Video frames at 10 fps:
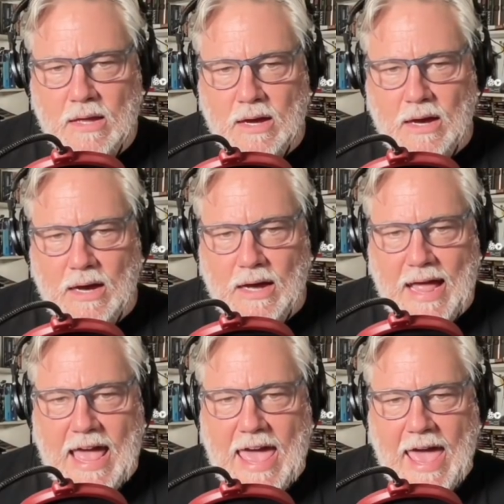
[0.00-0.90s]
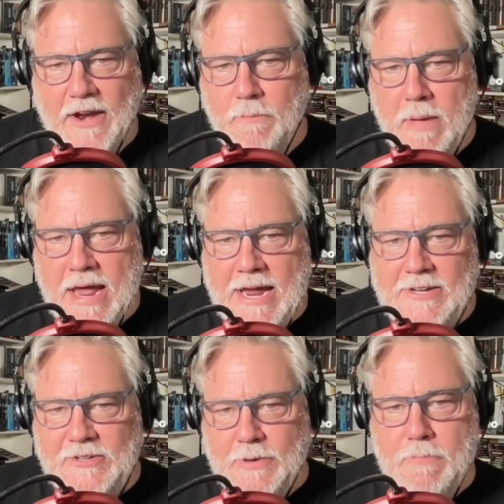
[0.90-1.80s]
it. Anime
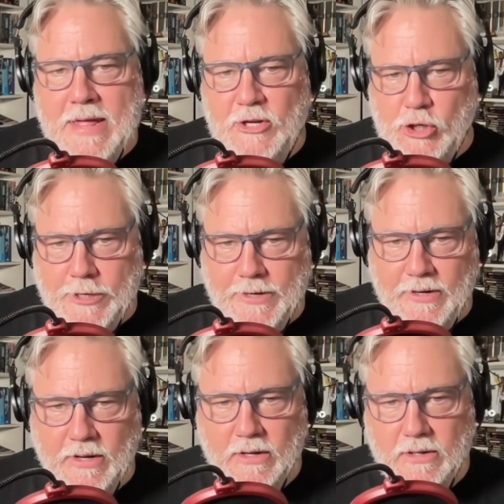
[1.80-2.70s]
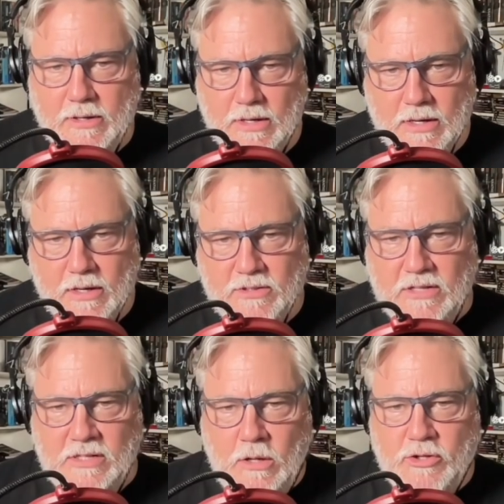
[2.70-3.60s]
Dimension
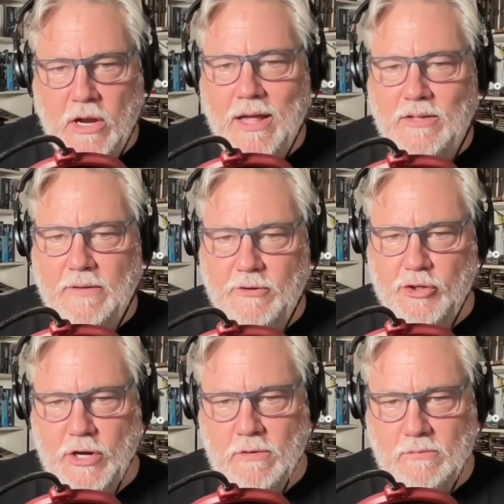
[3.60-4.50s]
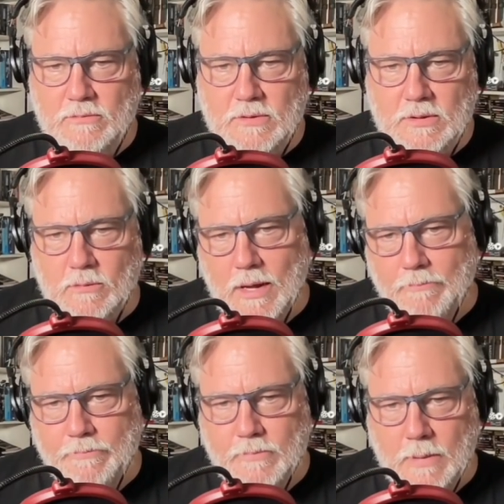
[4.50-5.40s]
says, hello, John. I love your show. Well,
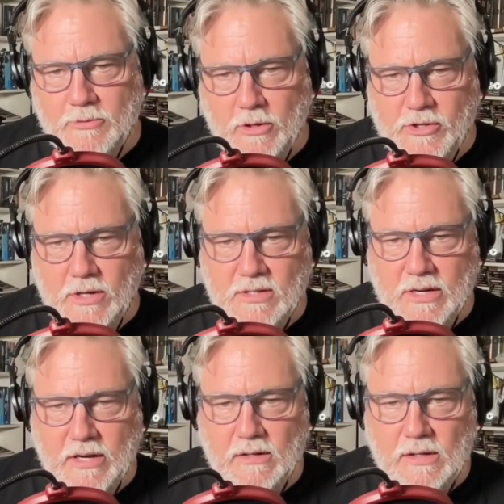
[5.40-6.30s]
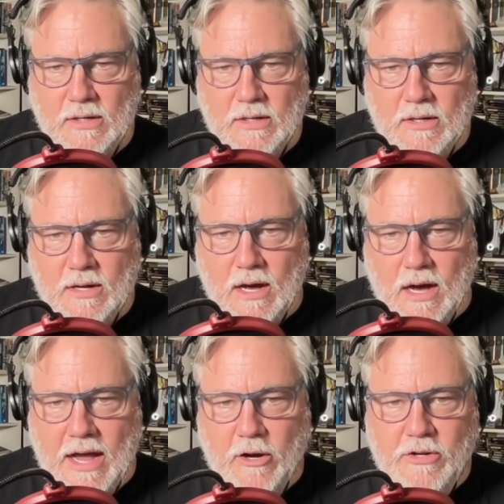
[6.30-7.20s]
I'm sorry, John's not here.
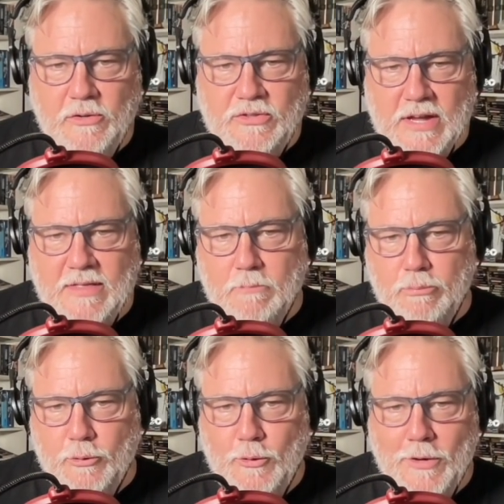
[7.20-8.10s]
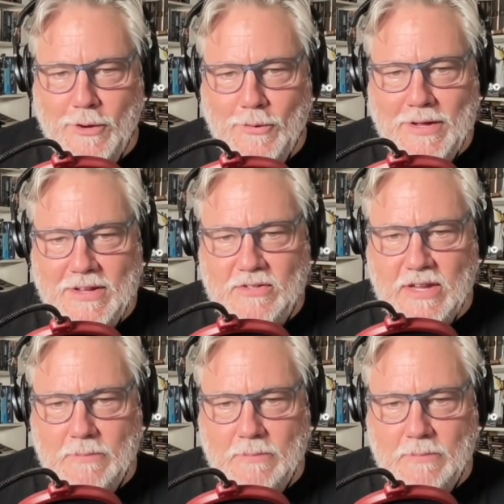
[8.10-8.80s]
I heard you say that Bruno saying